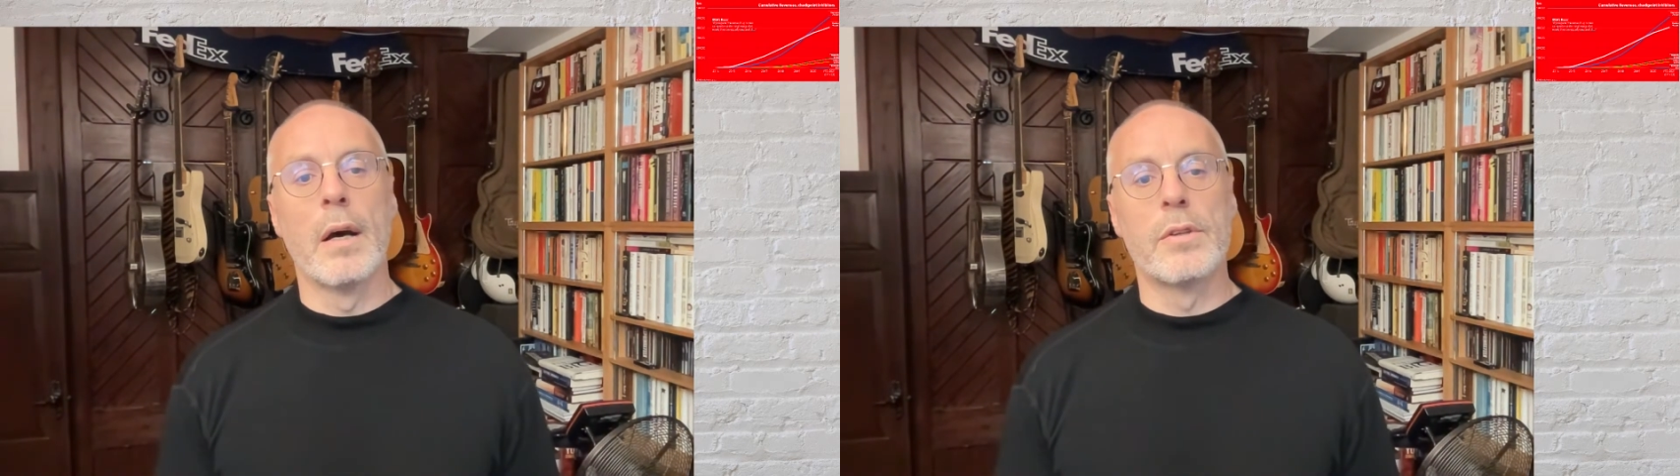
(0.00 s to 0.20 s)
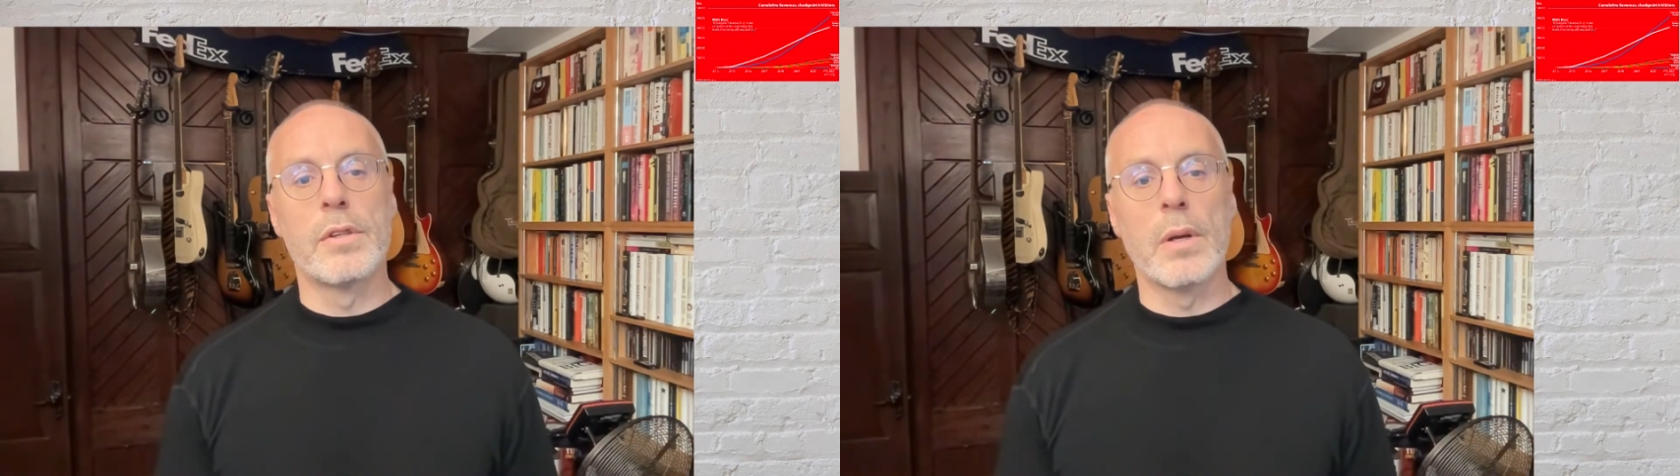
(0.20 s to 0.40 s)

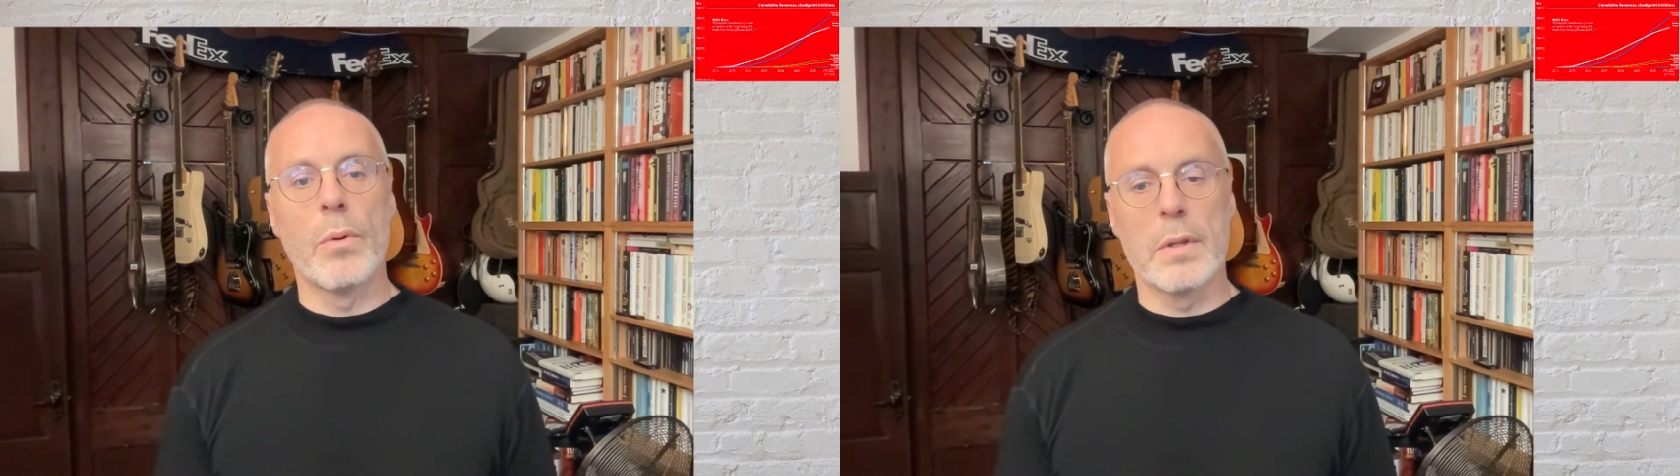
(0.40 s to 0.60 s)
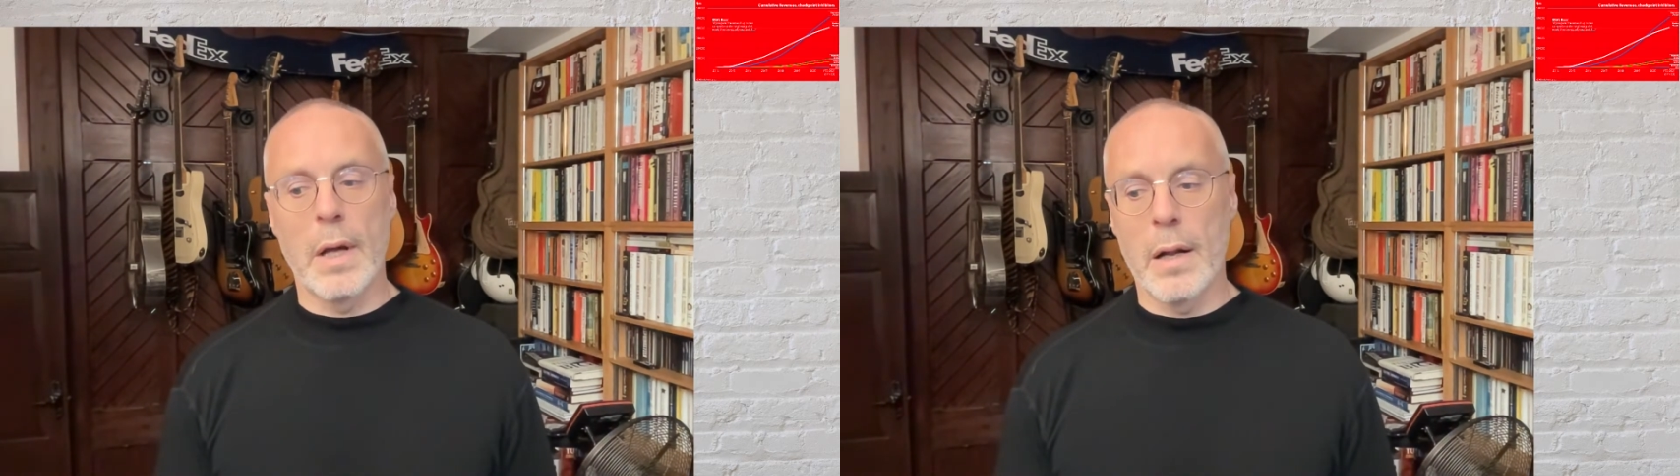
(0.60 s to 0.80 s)
see
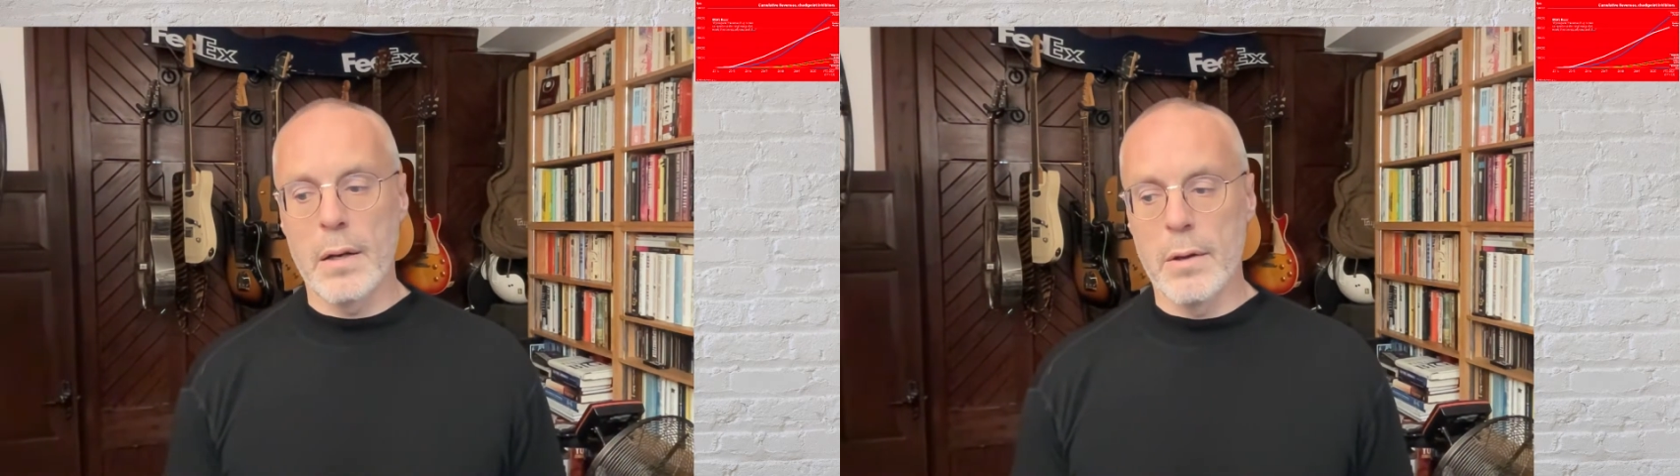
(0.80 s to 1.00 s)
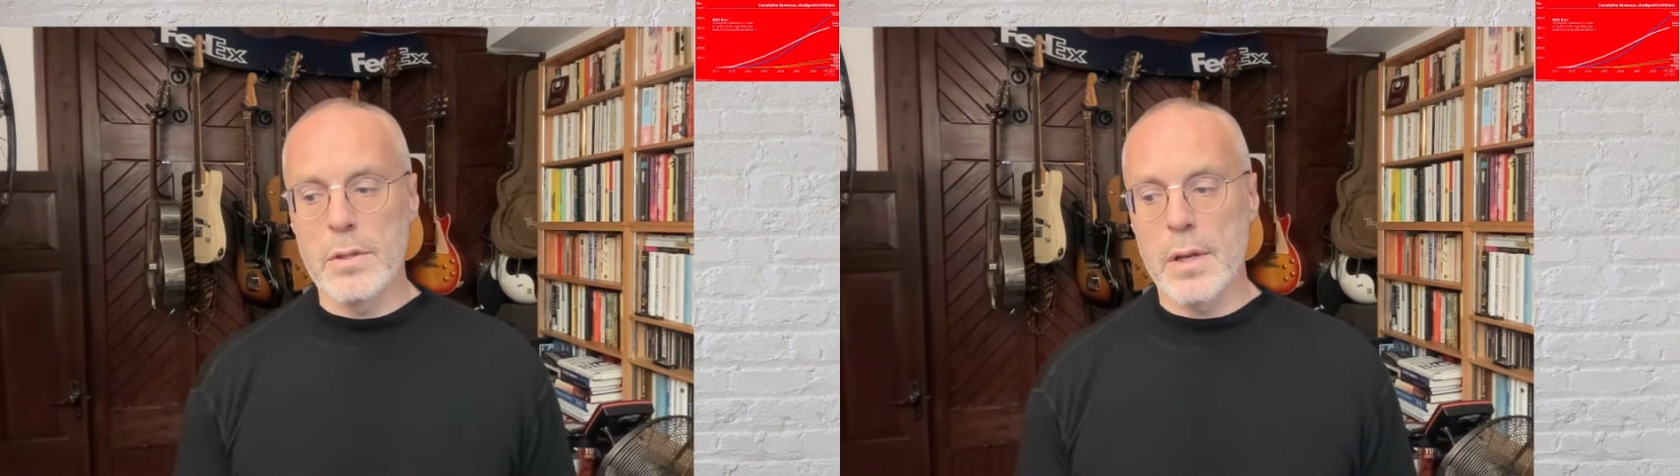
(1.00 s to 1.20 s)
what that
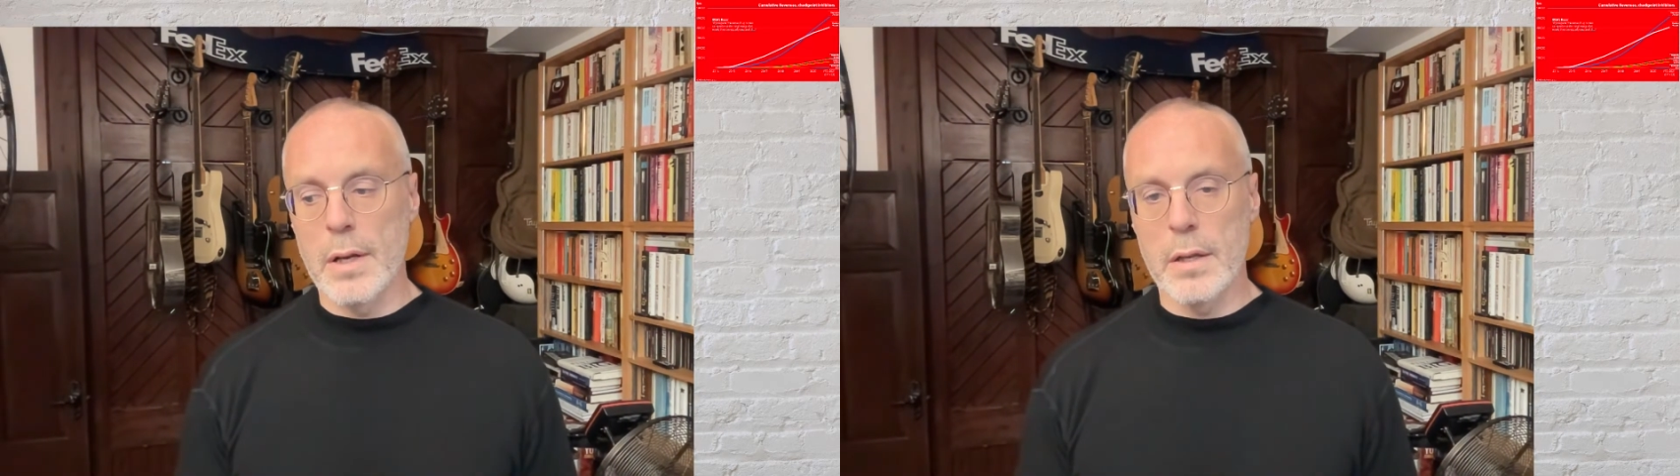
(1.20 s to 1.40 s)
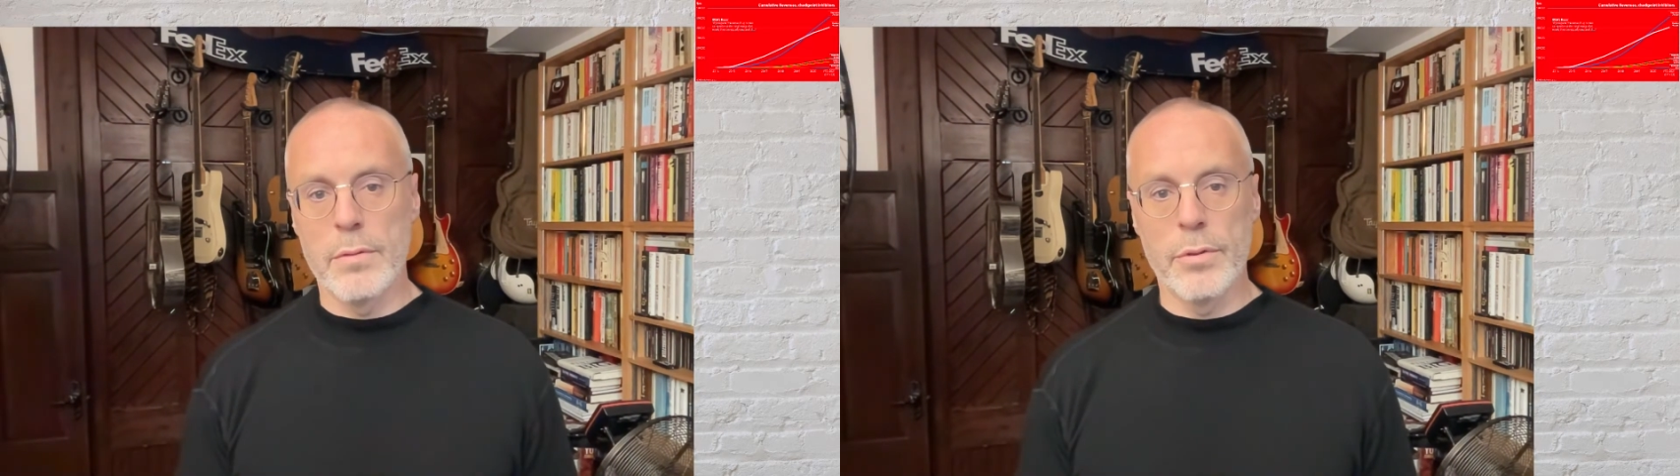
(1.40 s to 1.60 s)
looks
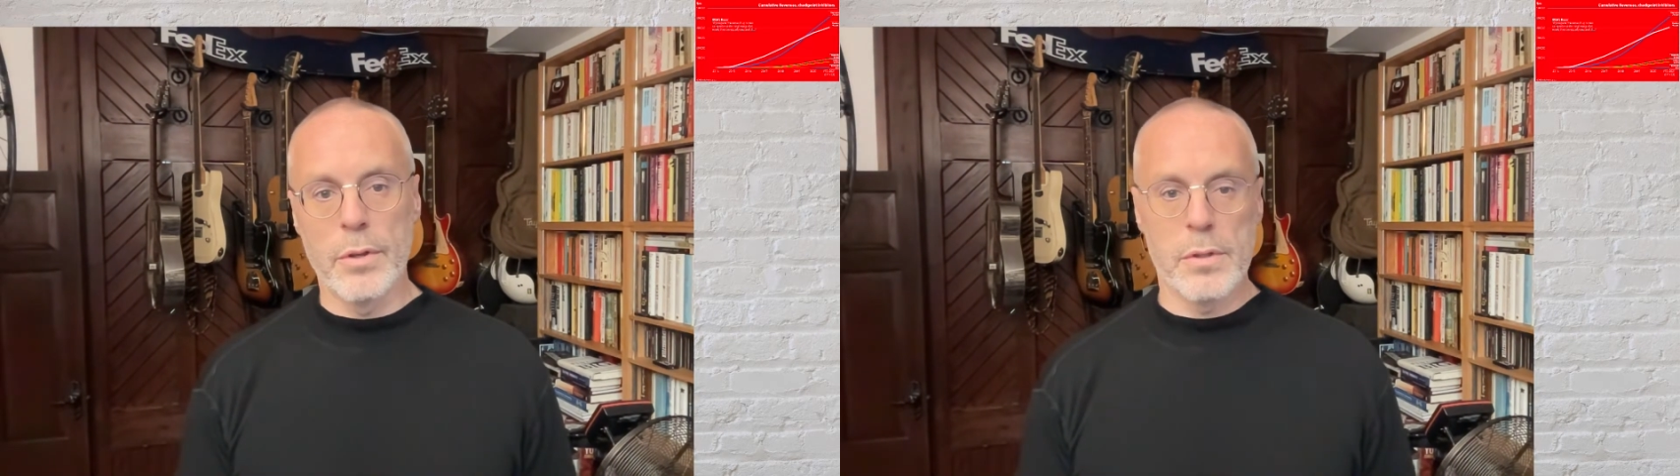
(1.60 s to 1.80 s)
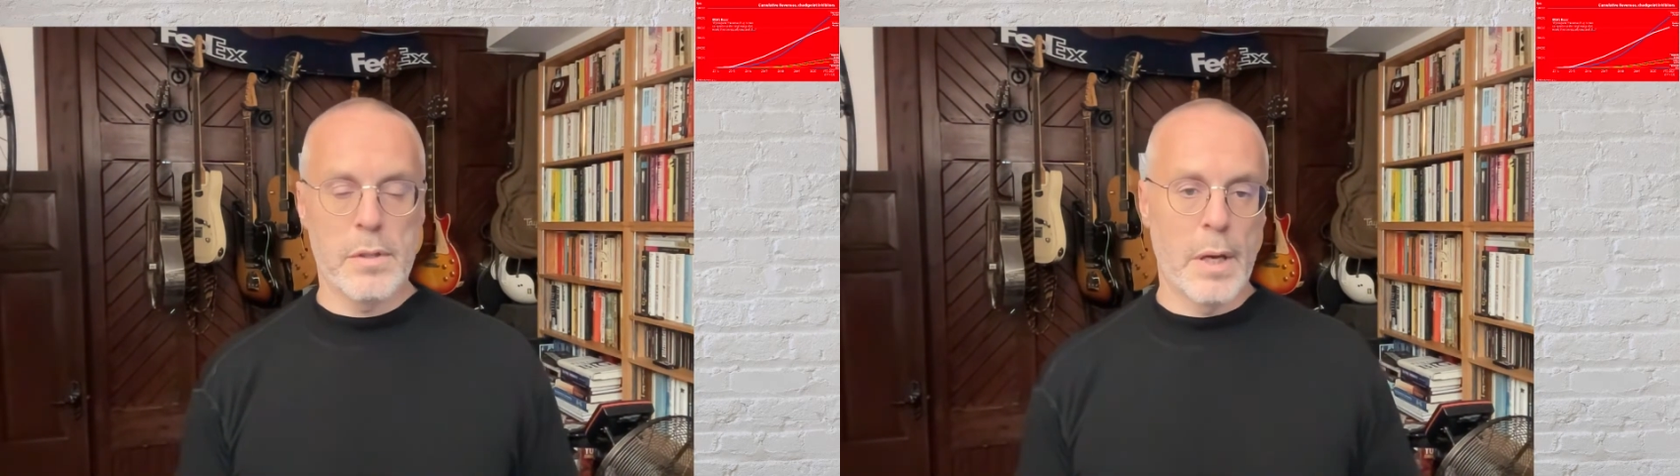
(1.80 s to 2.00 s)
like in a few
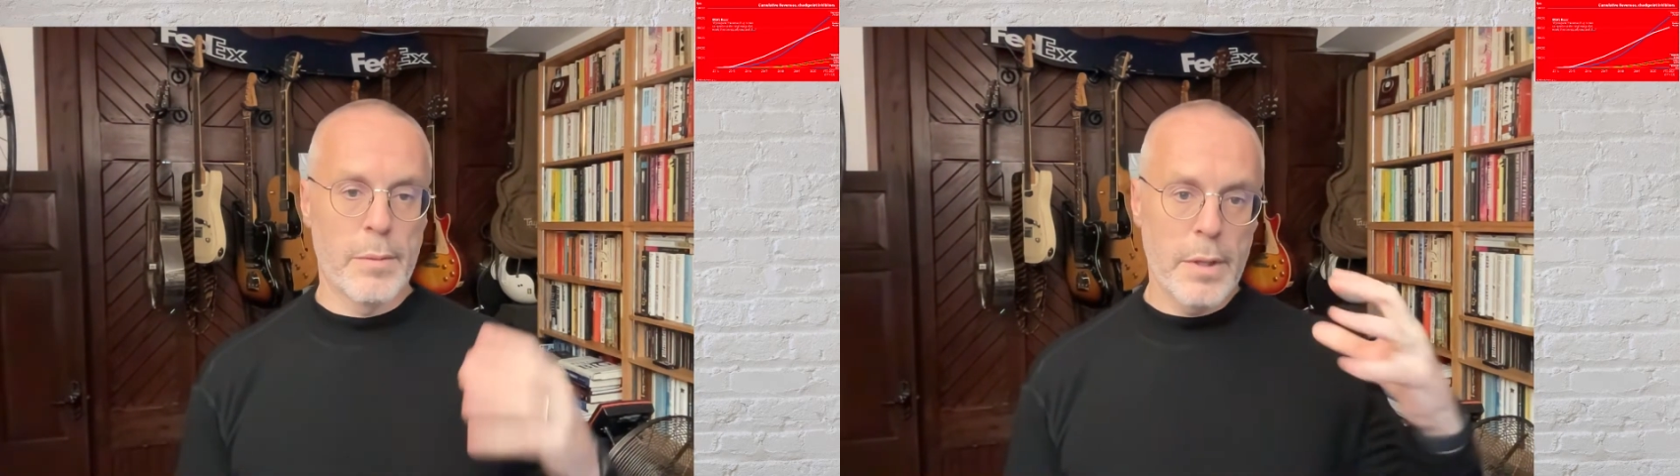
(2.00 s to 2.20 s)
years' time,